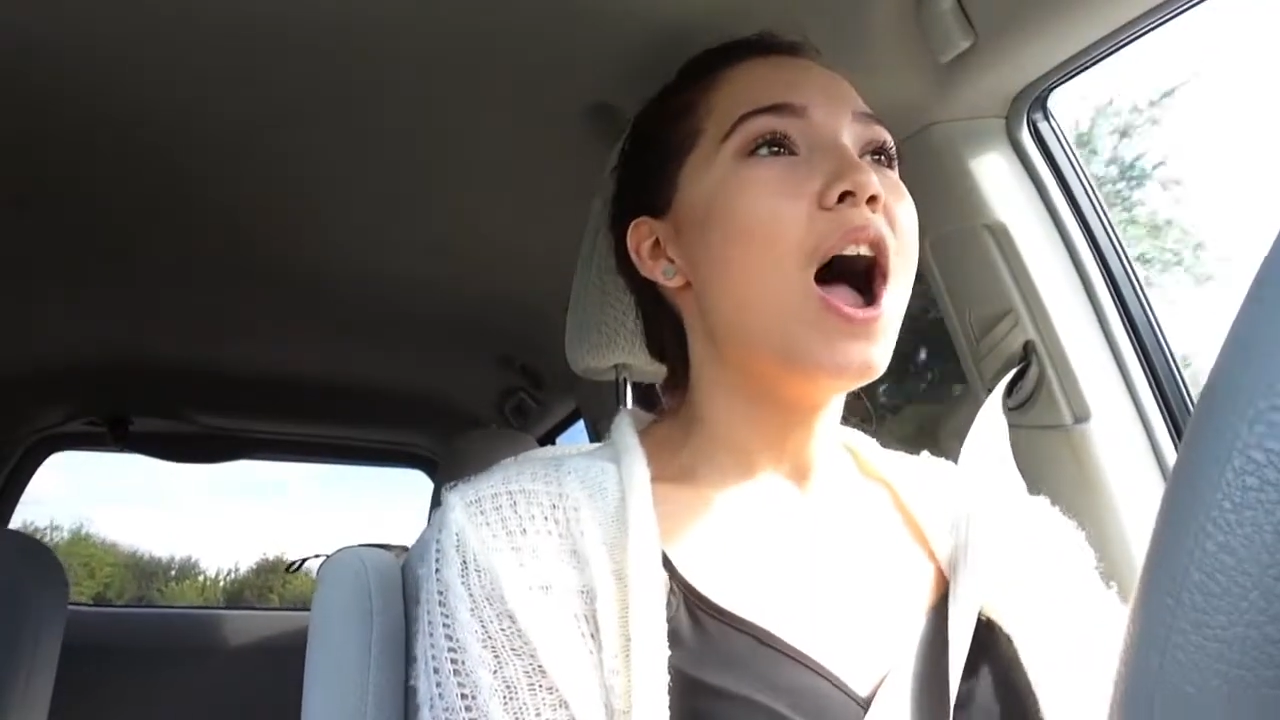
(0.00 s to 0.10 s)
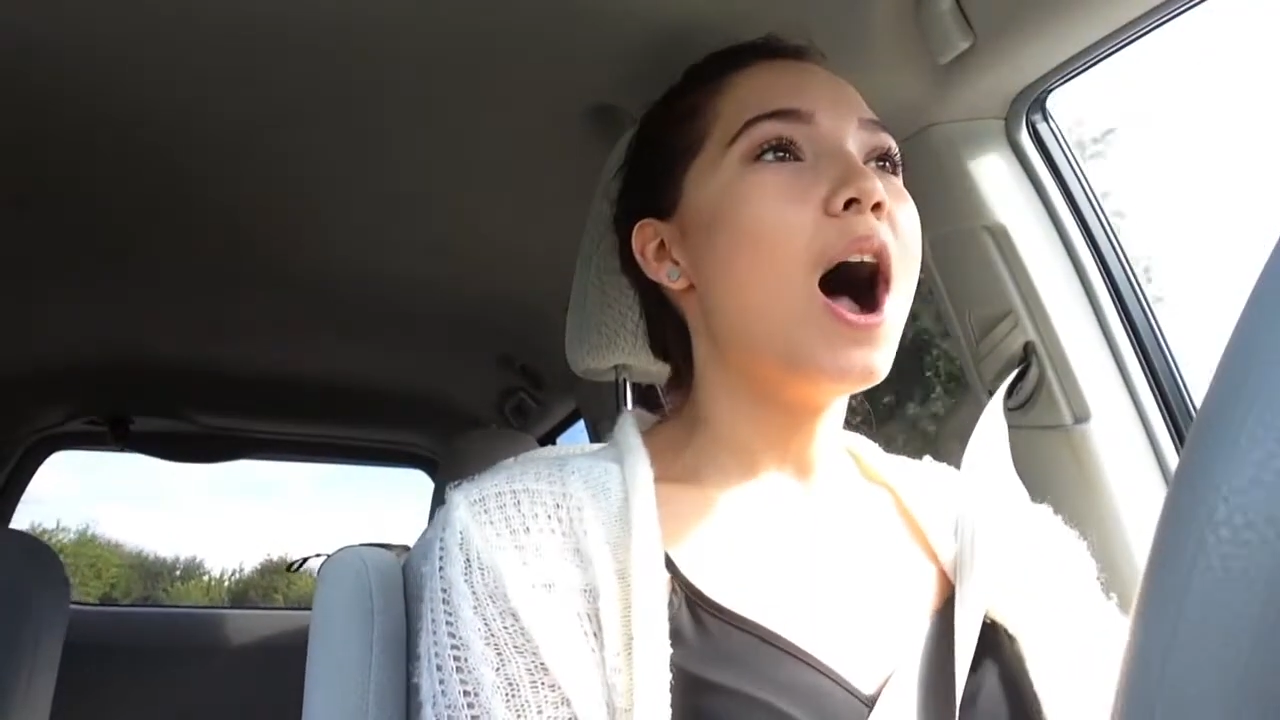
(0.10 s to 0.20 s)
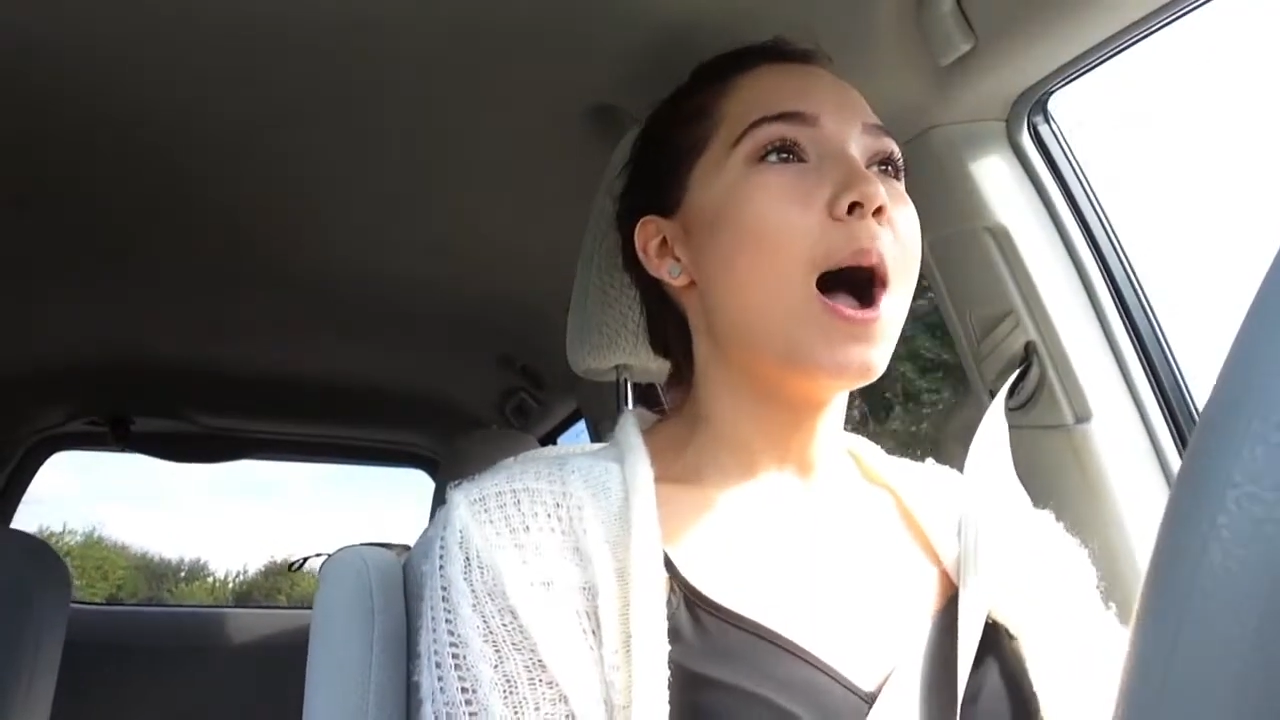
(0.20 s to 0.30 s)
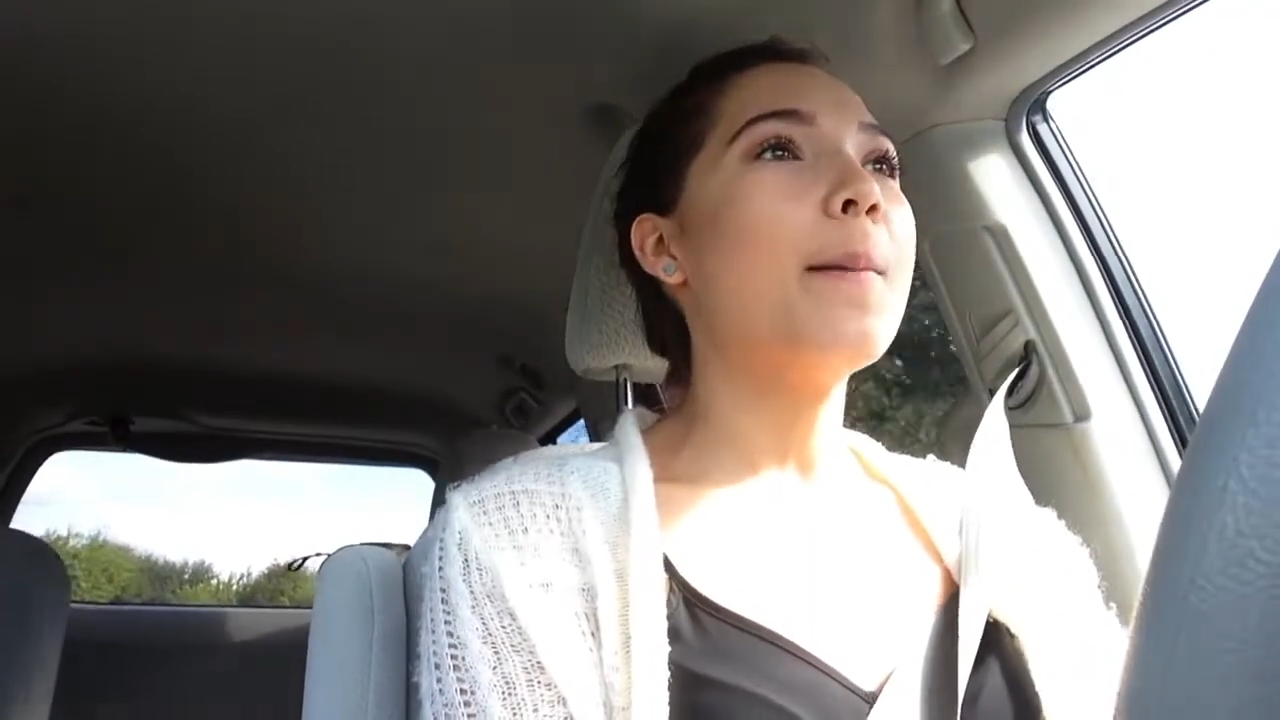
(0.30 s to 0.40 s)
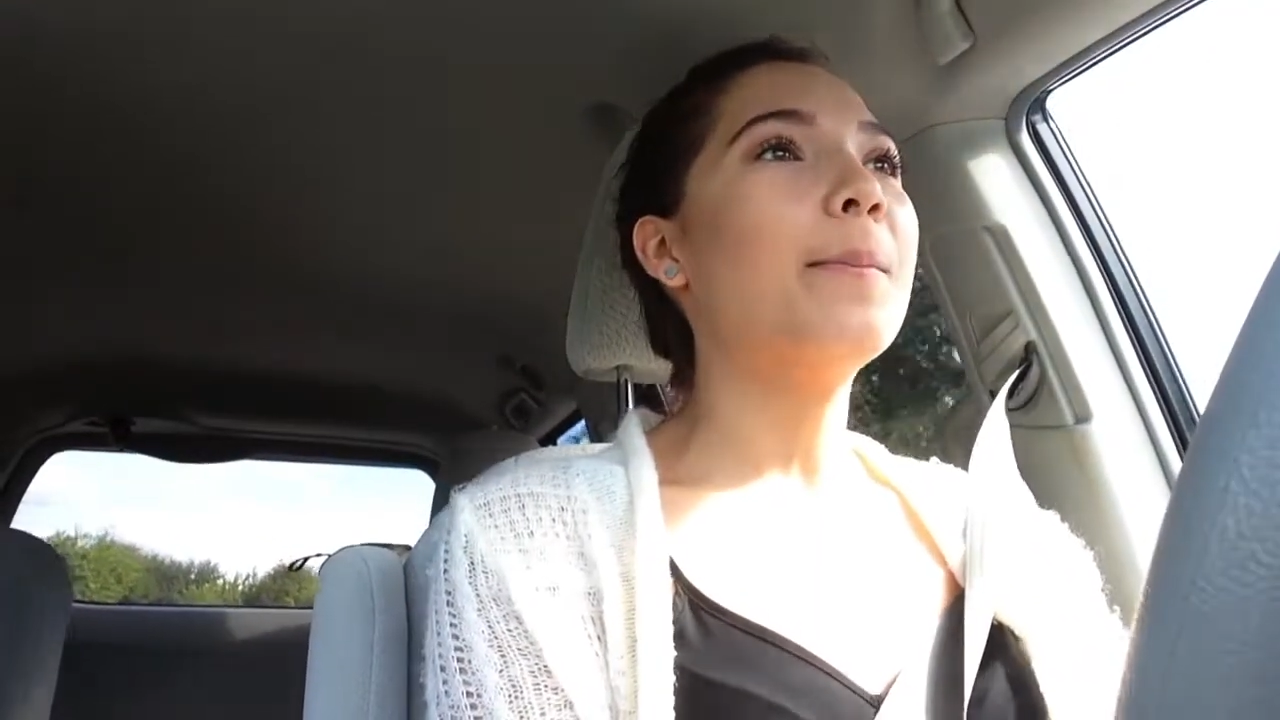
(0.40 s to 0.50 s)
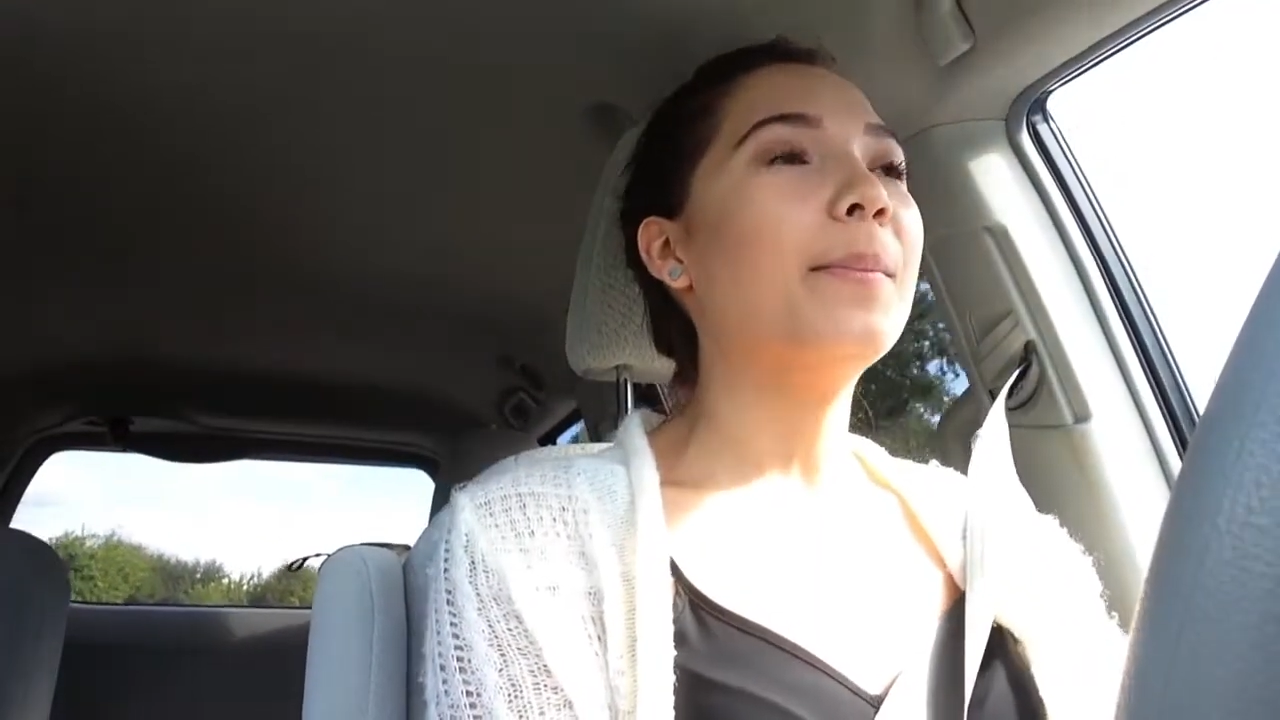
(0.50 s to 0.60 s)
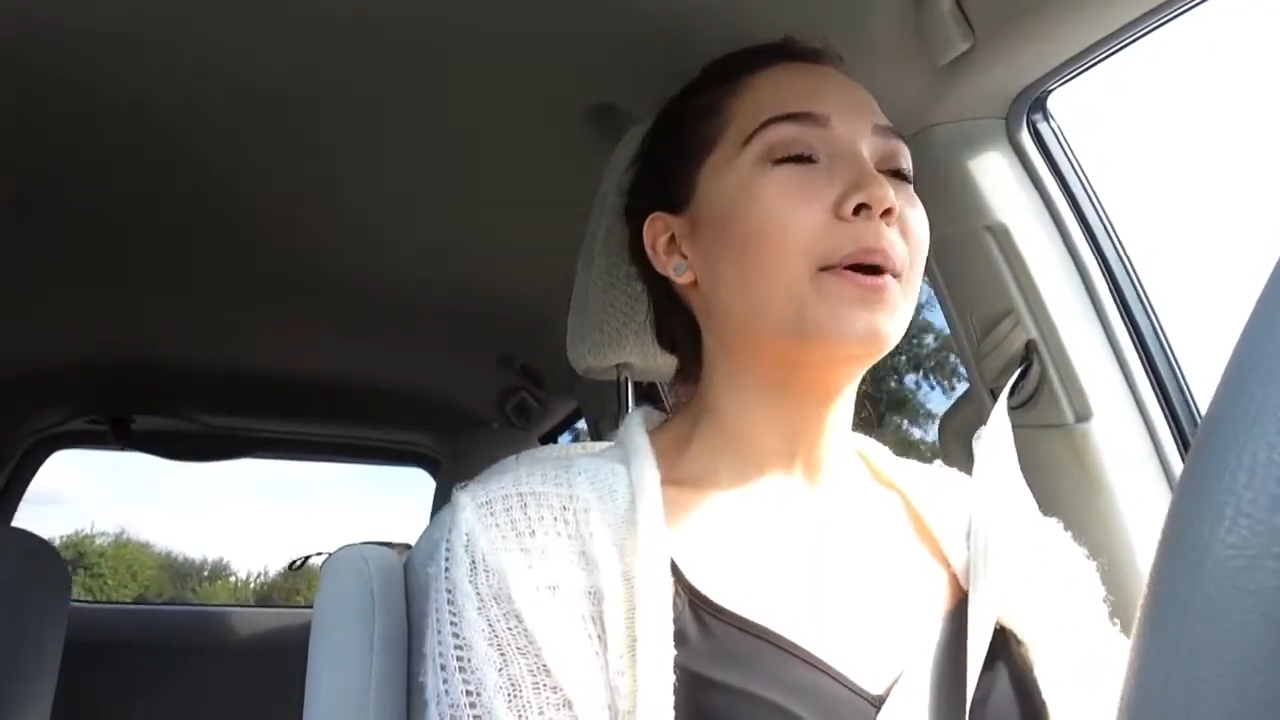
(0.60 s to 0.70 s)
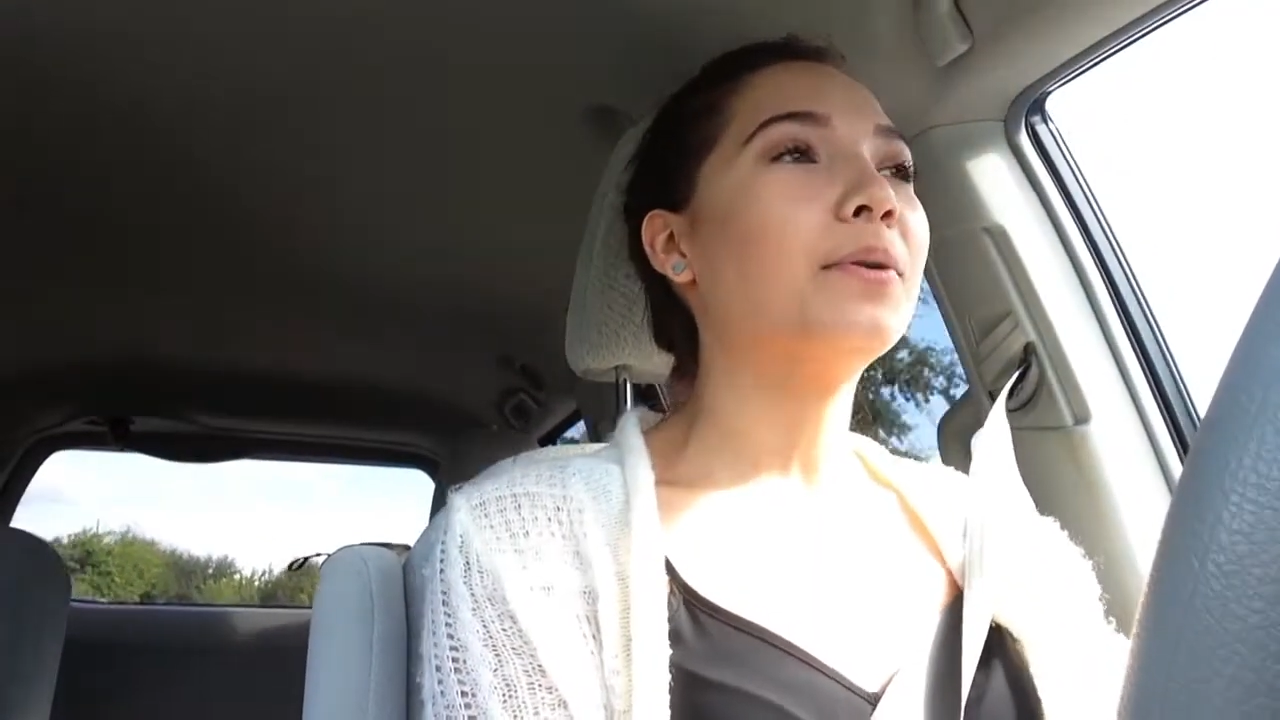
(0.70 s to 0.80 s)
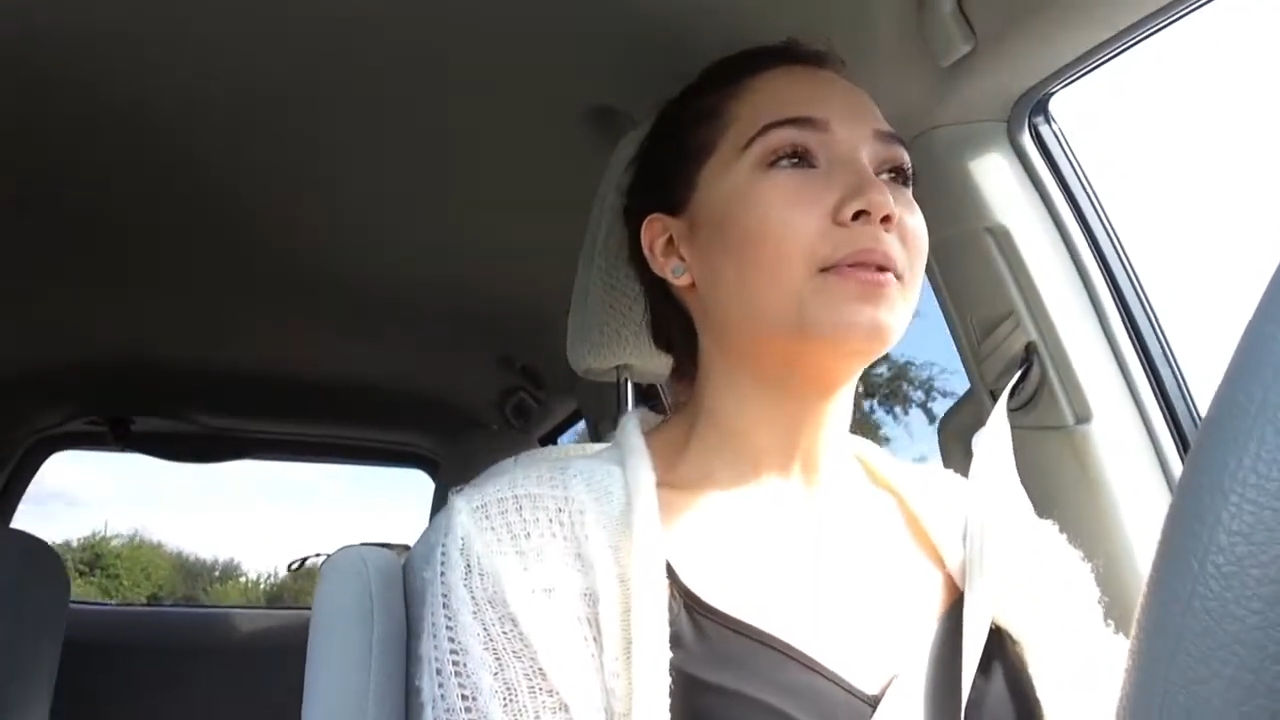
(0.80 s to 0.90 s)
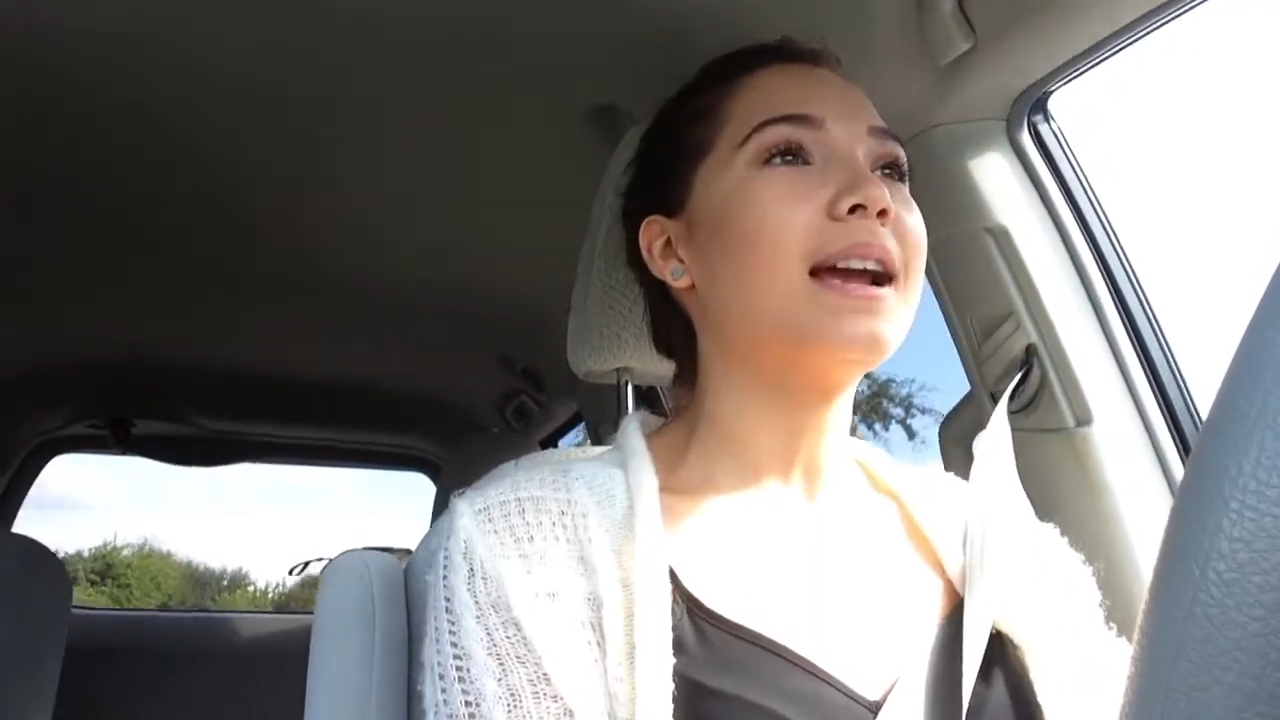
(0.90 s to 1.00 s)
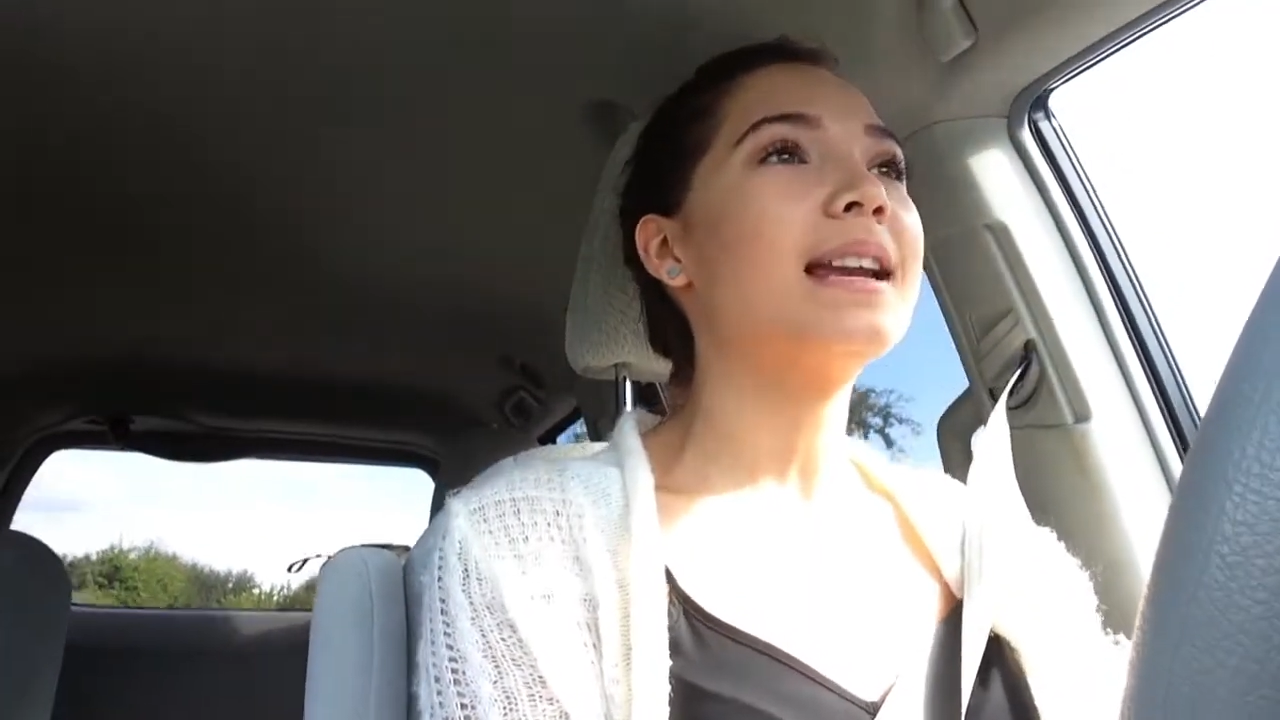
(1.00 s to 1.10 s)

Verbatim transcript: Um, right